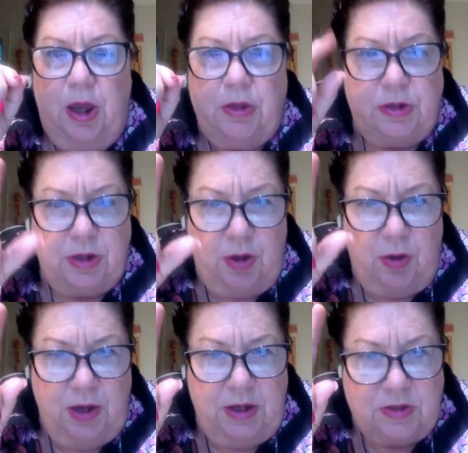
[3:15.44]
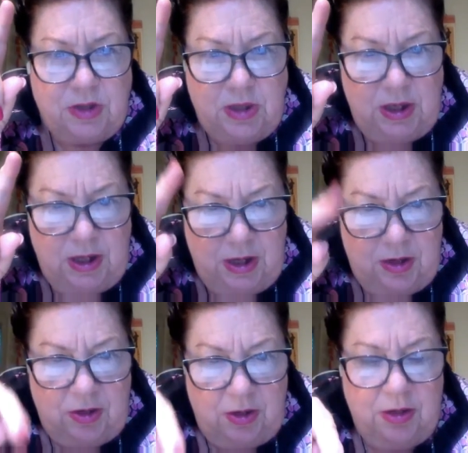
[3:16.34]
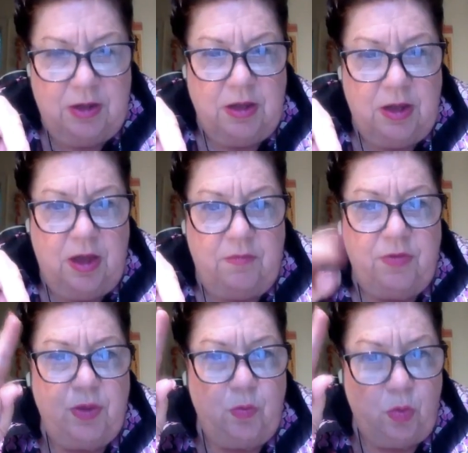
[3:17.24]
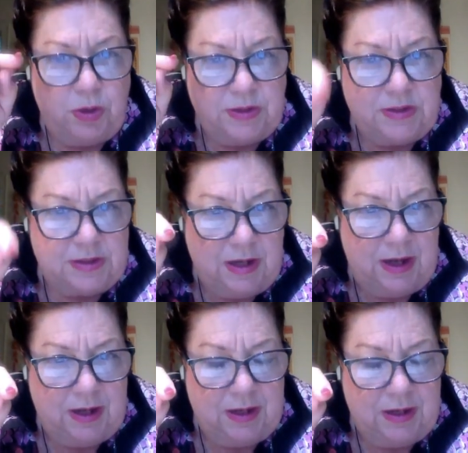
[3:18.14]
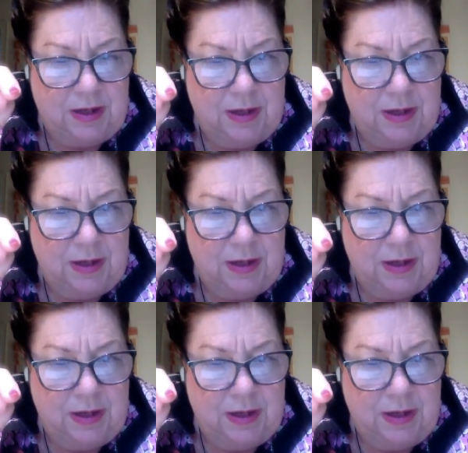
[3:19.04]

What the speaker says: So it's the year of the wood snake.